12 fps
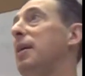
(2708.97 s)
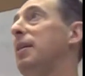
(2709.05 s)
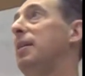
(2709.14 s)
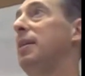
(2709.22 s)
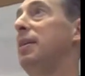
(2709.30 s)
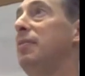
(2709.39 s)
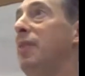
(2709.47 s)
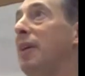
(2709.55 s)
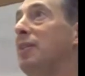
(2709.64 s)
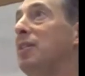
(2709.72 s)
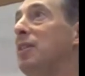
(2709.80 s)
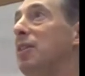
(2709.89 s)
in the
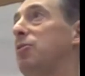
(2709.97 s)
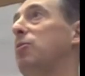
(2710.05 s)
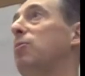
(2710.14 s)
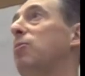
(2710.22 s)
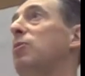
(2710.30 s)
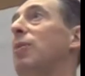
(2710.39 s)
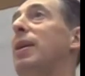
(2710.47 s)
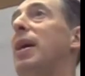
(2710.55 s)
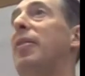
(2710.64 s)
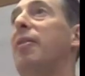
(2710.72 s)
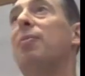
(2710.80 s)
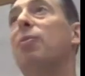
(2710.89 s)
advanced industrial world right
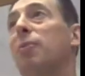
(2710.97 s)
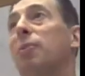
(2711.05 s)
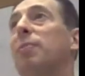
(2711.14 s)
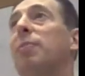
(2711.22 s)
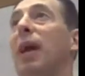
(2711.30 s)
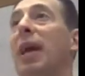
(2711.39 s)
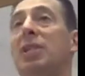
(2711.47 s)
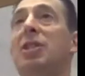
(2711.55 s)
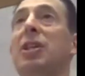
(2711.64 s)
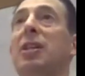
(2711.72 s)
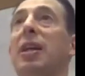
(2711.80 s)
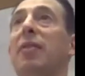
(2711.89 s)
now, there are more people
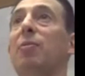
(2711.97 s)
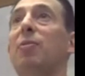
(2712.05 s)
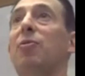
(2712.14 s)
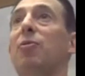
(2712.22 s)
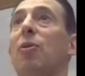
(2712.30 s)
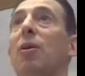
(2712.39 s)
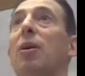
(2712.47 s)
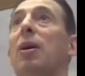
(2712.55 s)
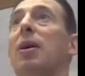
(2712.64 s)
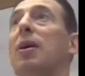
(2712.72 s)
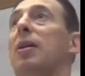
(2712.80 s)
aging than ever before,